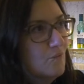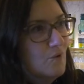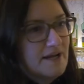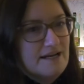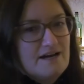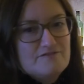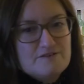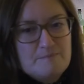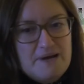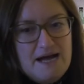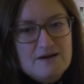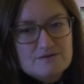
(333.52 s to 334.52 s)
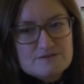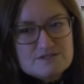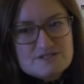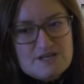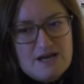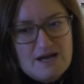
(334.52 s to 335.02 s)
What I love about
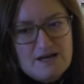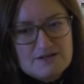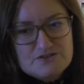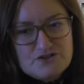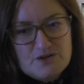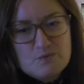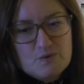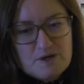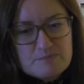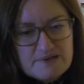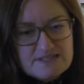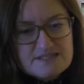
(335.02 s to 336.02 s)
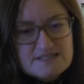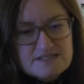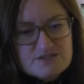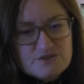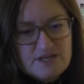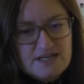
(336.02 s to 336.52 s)
Johnnie Walker Princes
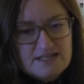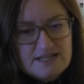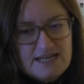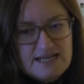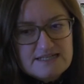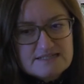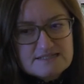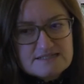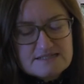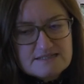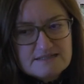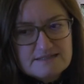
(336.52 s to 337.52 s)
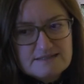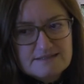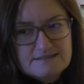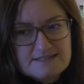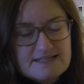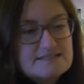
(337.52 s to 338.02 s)
Street is
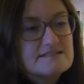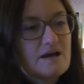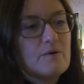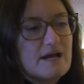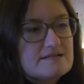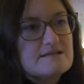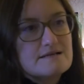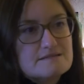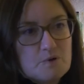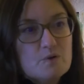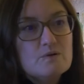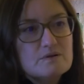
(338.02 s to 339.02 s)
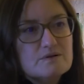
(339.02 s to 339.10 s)
that it's so accessible.